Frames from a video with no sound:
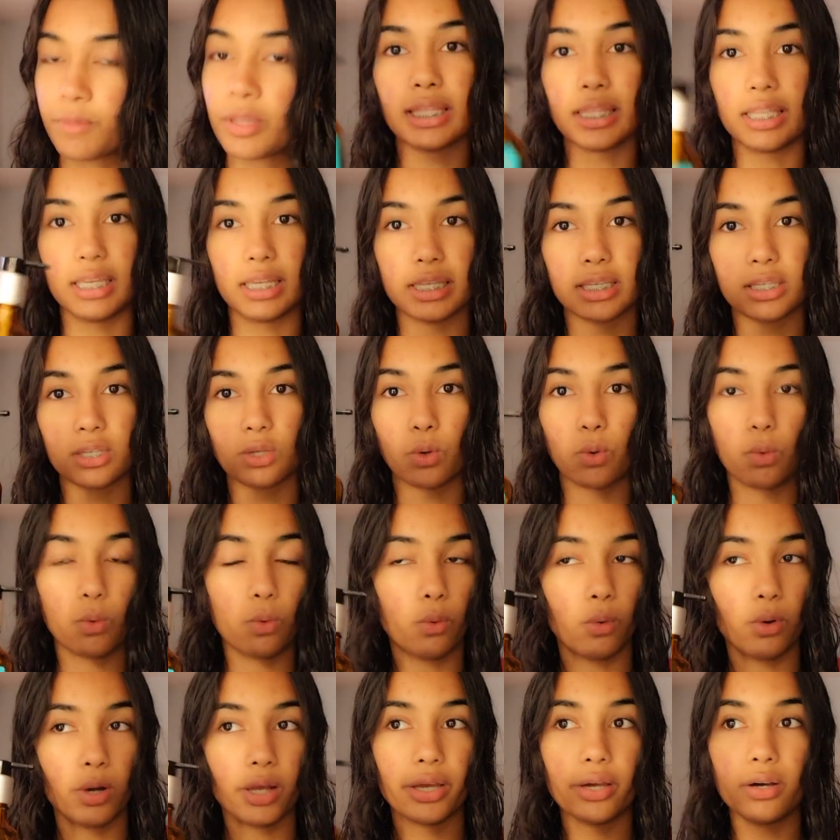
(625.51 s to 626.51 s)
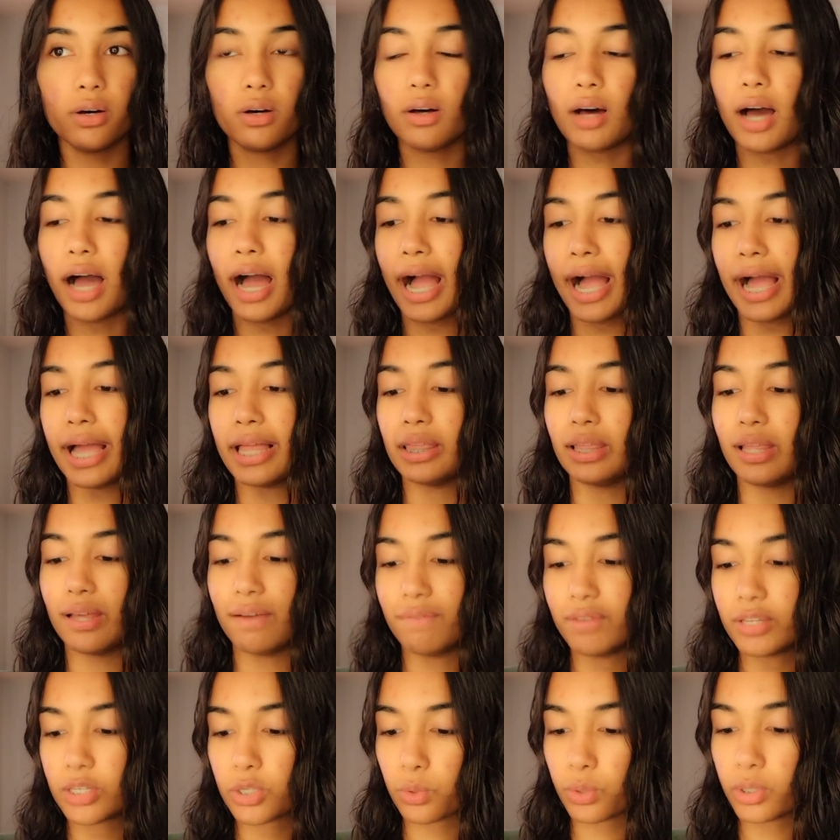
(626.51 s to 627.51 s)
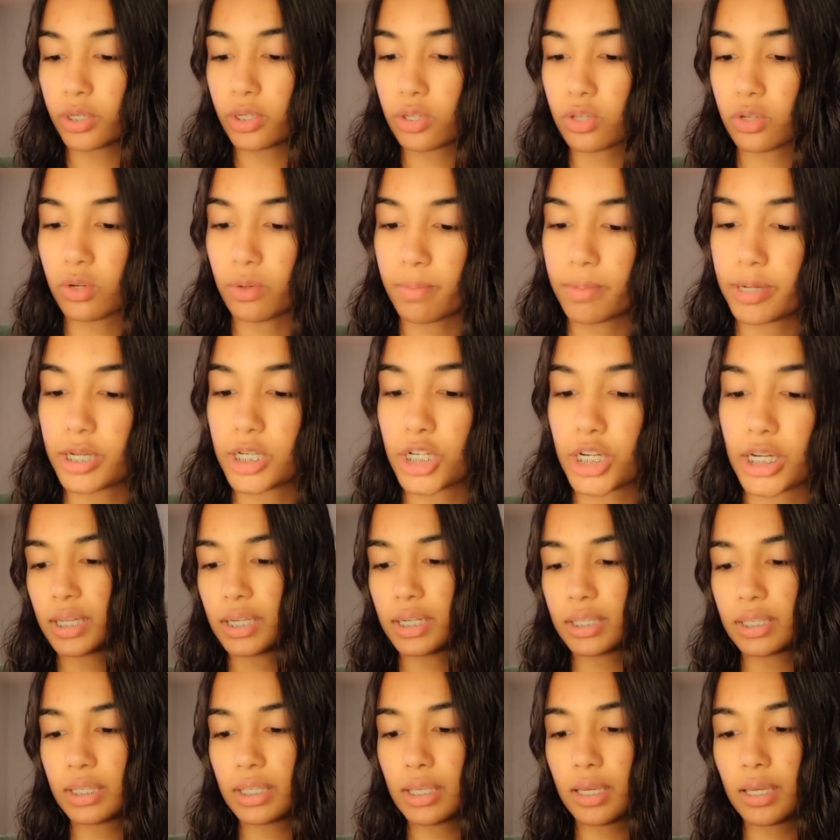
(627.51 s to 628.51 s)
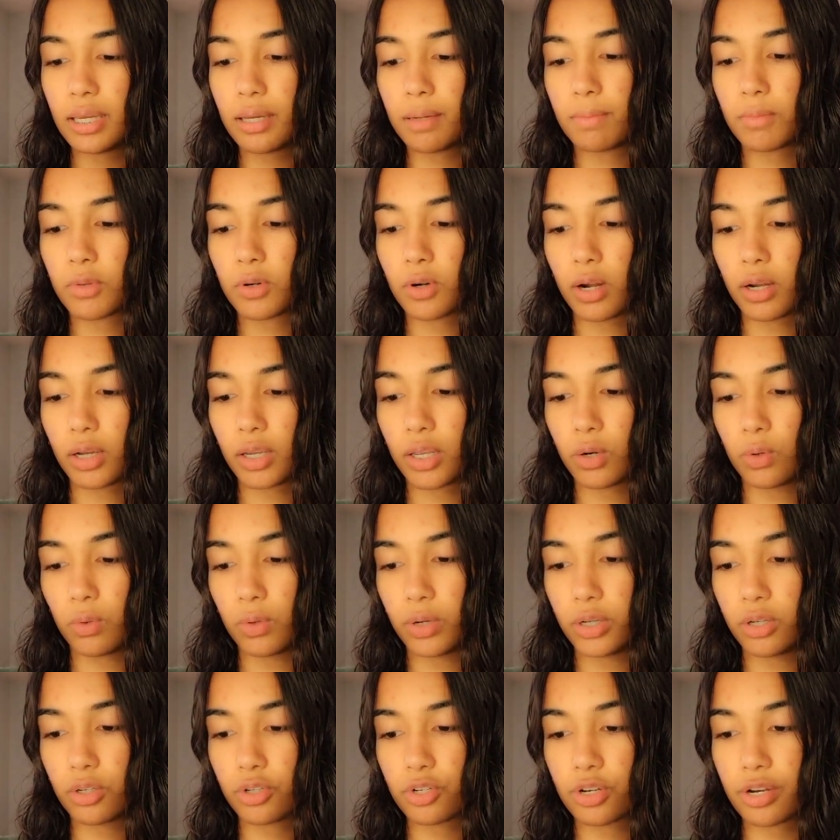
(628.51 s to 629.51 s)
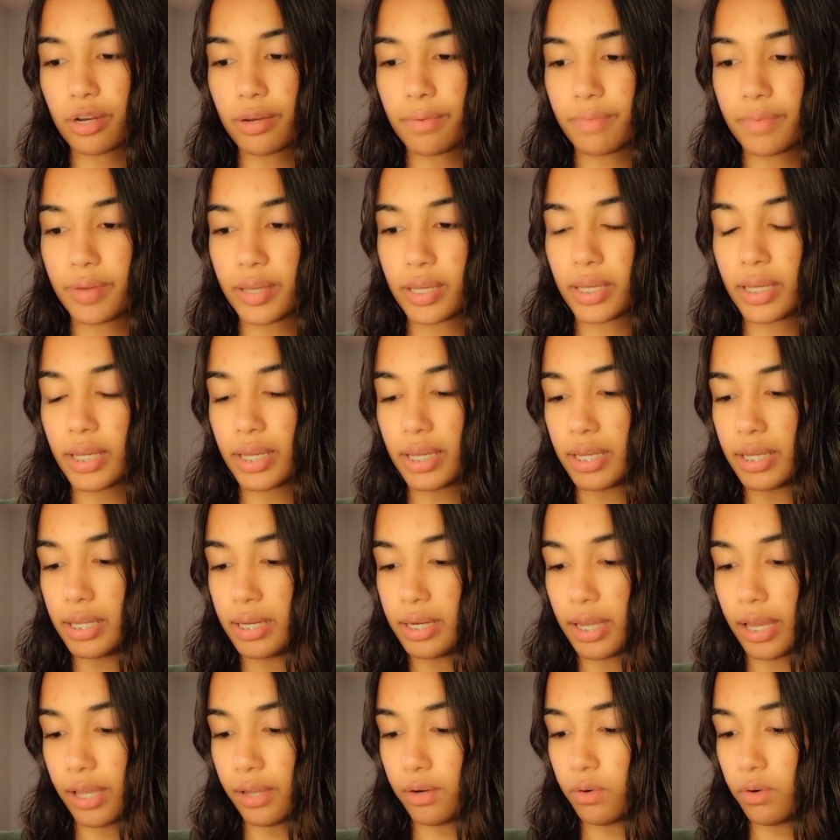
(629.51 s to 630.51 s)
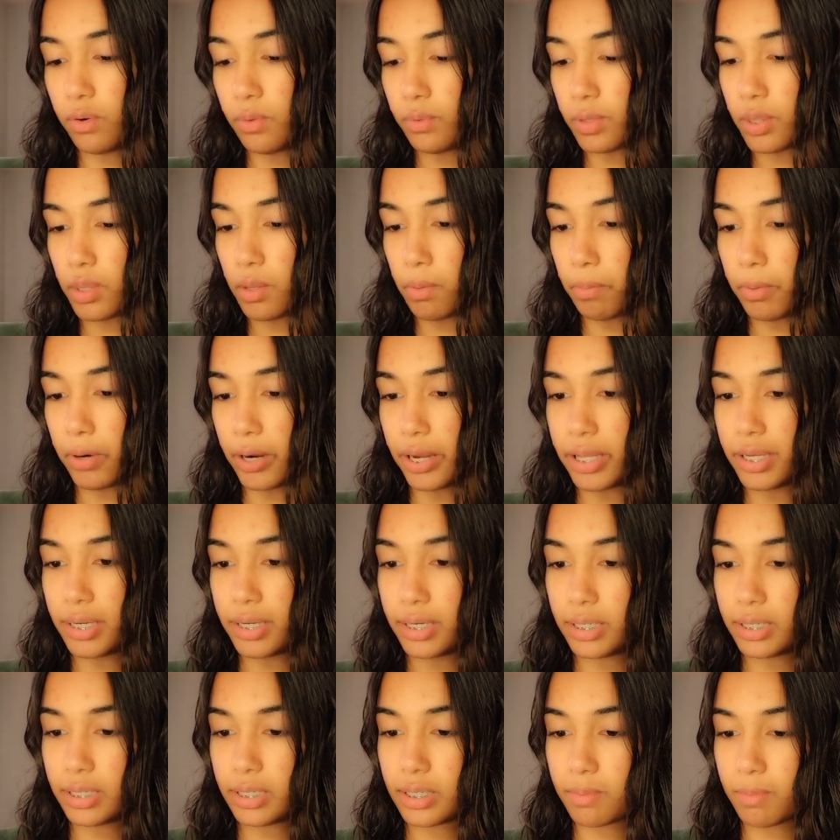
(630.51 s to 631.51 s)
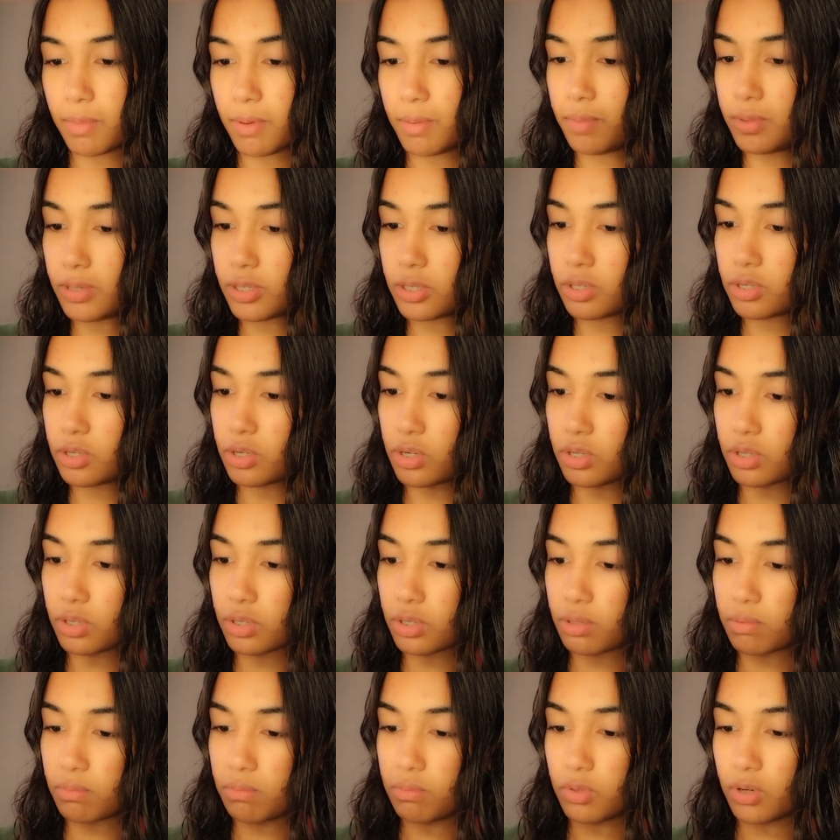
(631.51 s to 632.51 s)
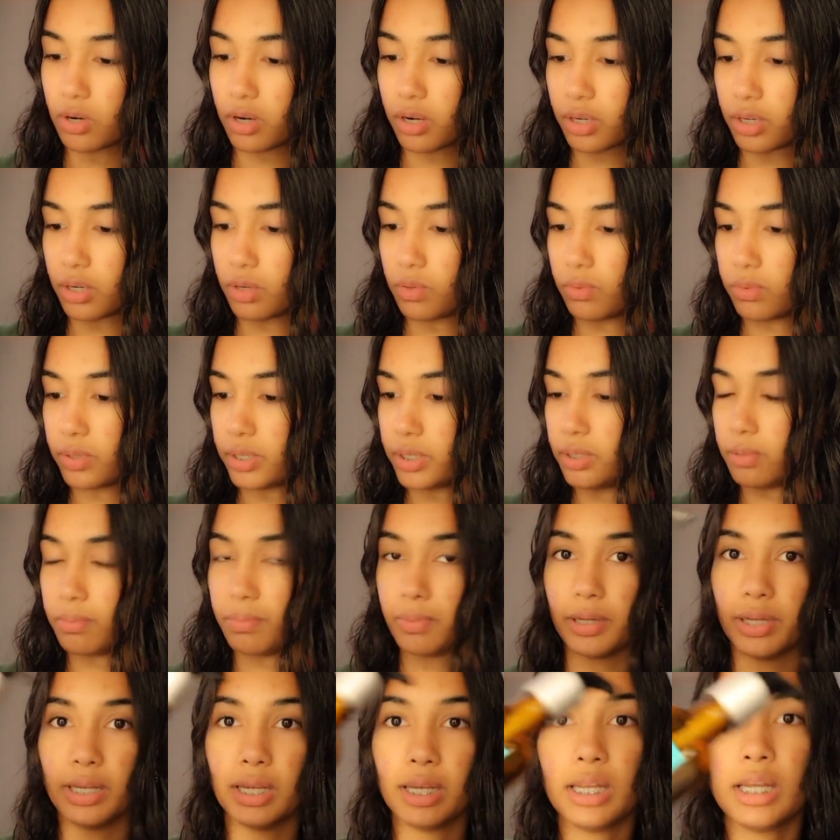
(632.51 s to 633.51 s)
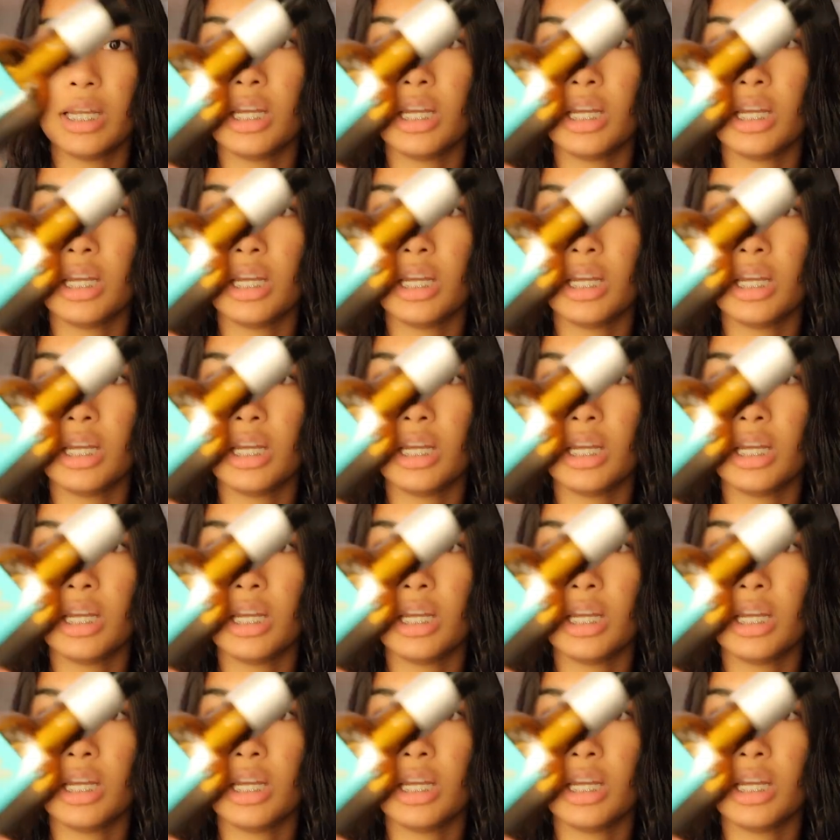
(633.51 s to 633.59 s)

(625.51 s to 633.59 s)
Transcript: This oil. I love this oil so much. It is the Moroccan oil treatment and I don't know what the brand is. Maybe it's just Moroccan oil, but